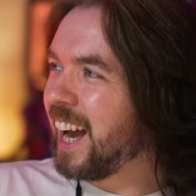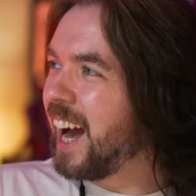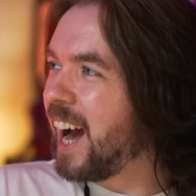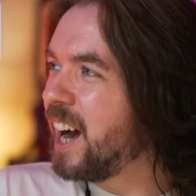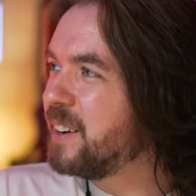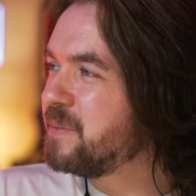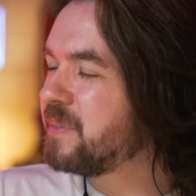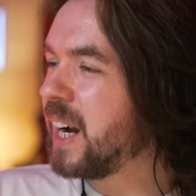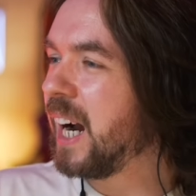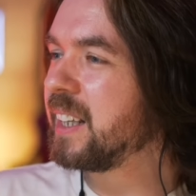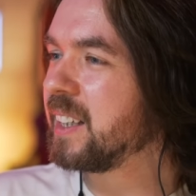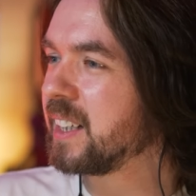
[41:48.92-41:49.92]

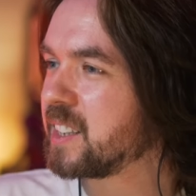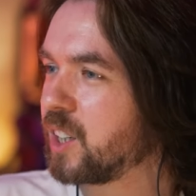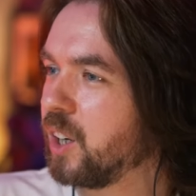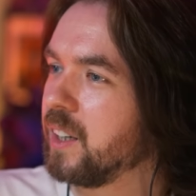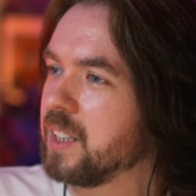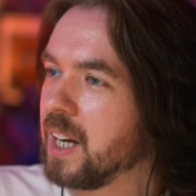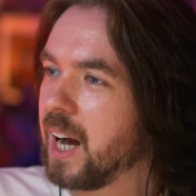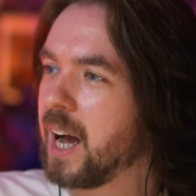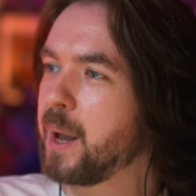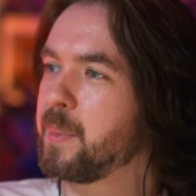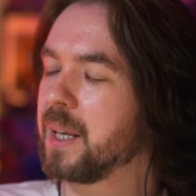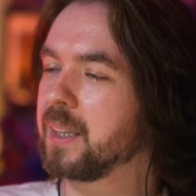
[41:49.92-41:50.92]
I think it's good.
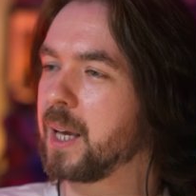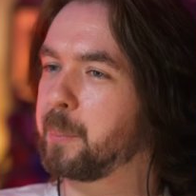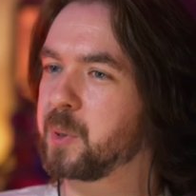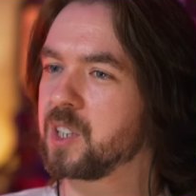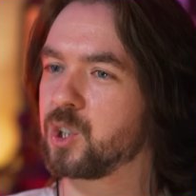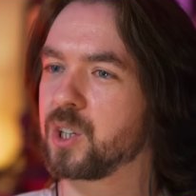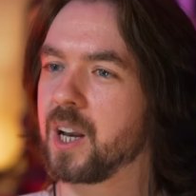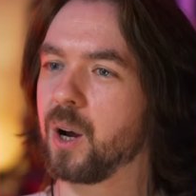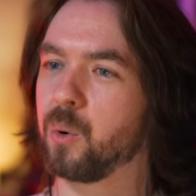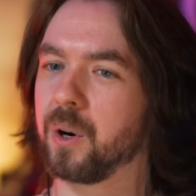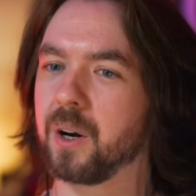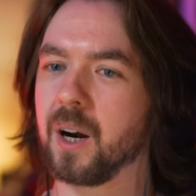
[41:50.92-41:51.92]
I'm in that position
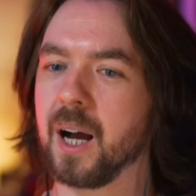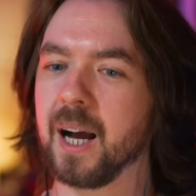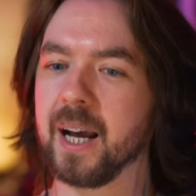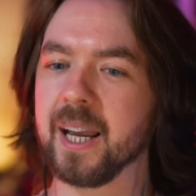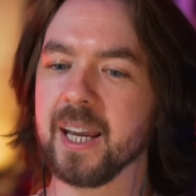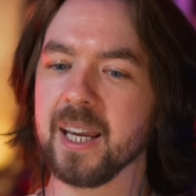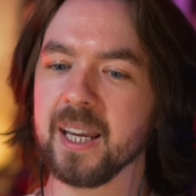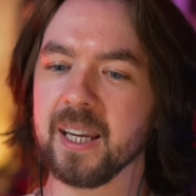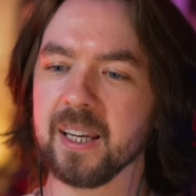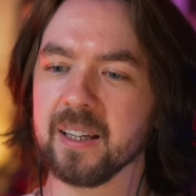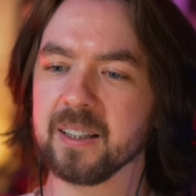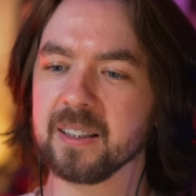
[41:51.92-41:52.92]
now where
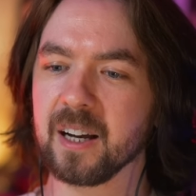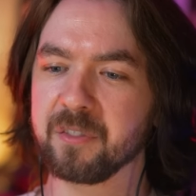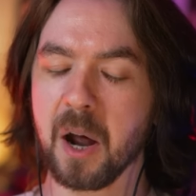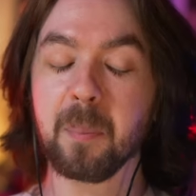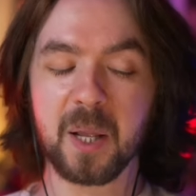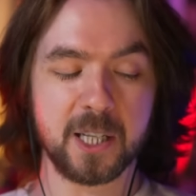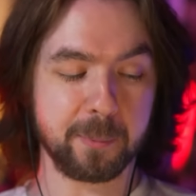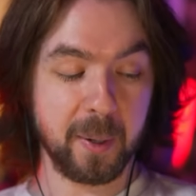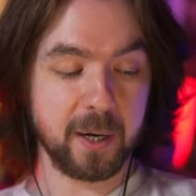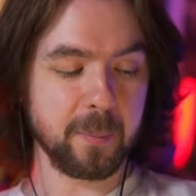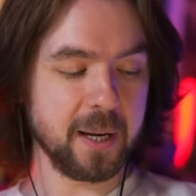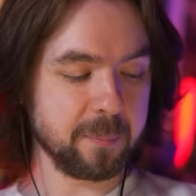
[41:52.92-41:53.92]
I have not played
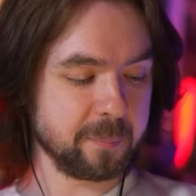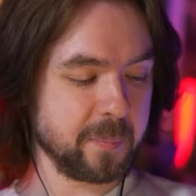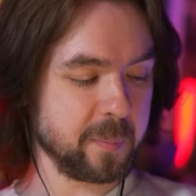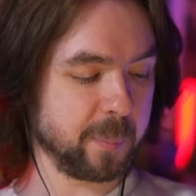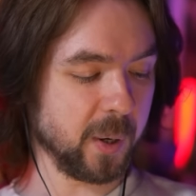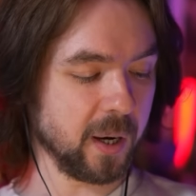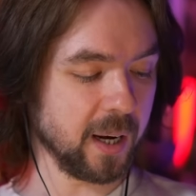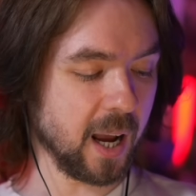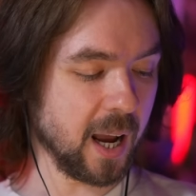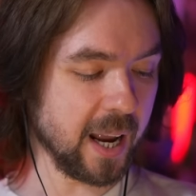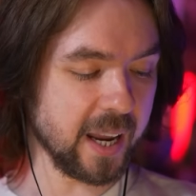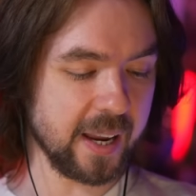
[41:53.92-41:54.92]
Spider-Man, but
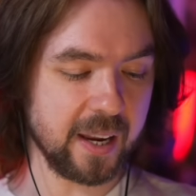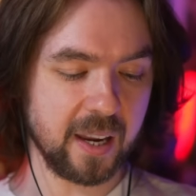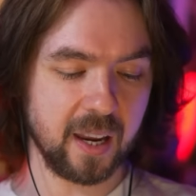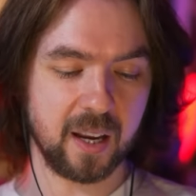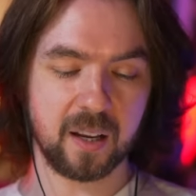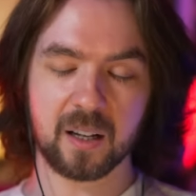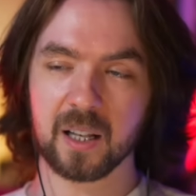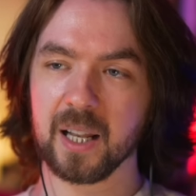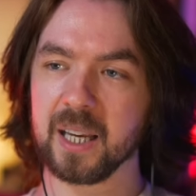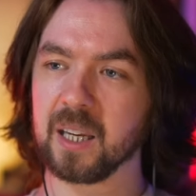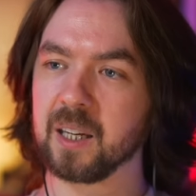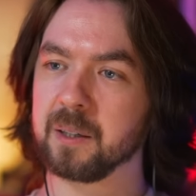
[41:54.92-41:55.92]
I,
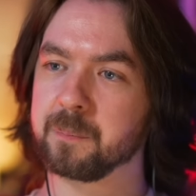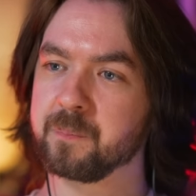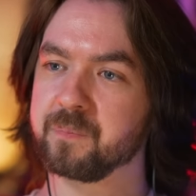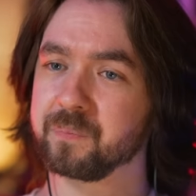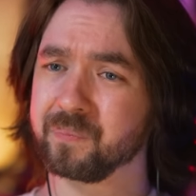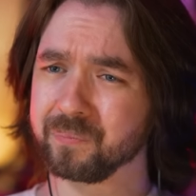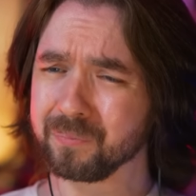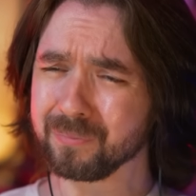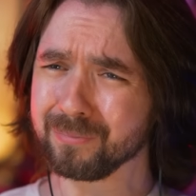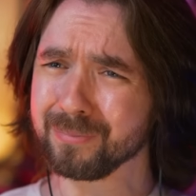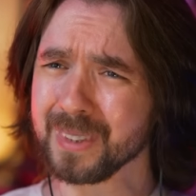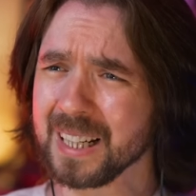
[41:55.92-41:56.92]
like,
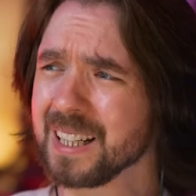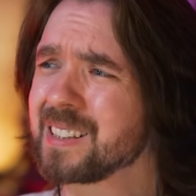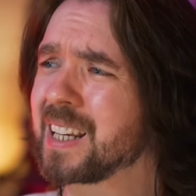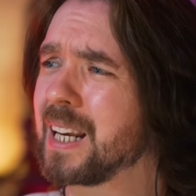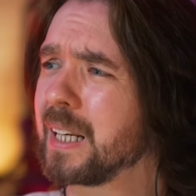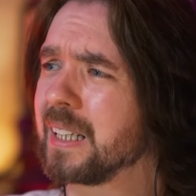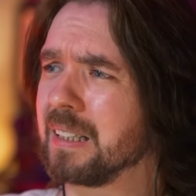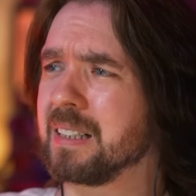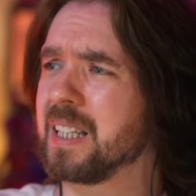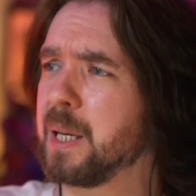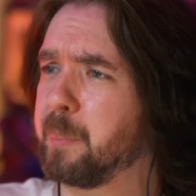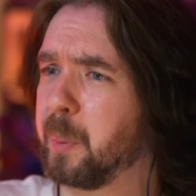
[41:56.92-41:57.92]
let's get a little
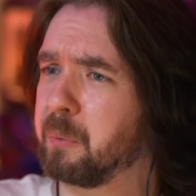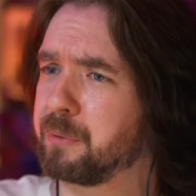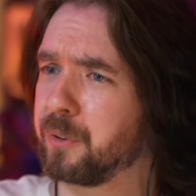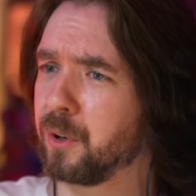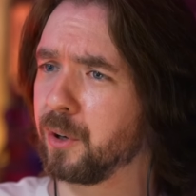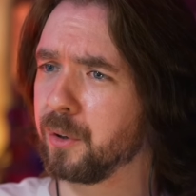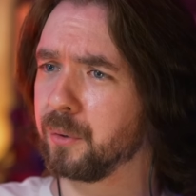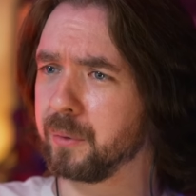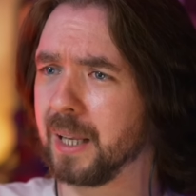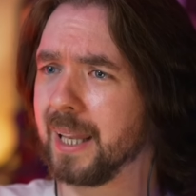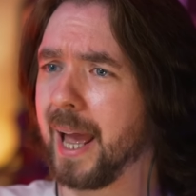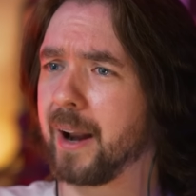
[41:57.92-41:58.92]
deep for
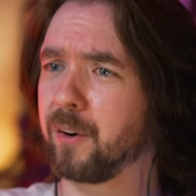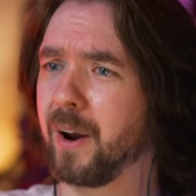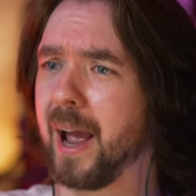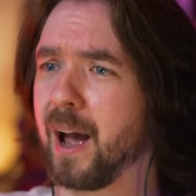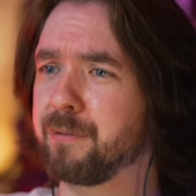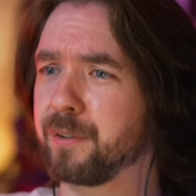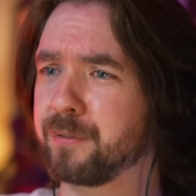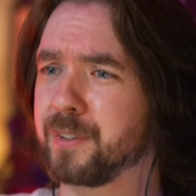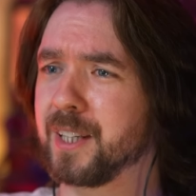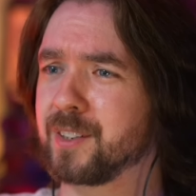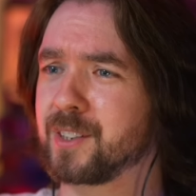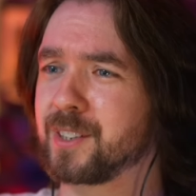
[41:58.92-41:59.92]
the latter half
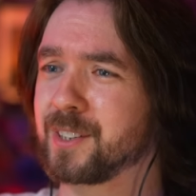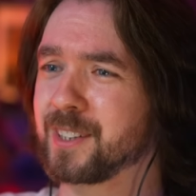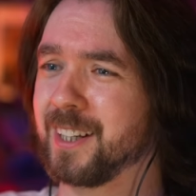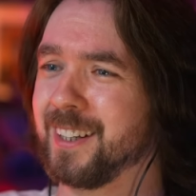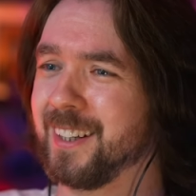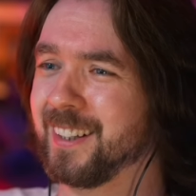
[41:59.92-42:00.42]
of this.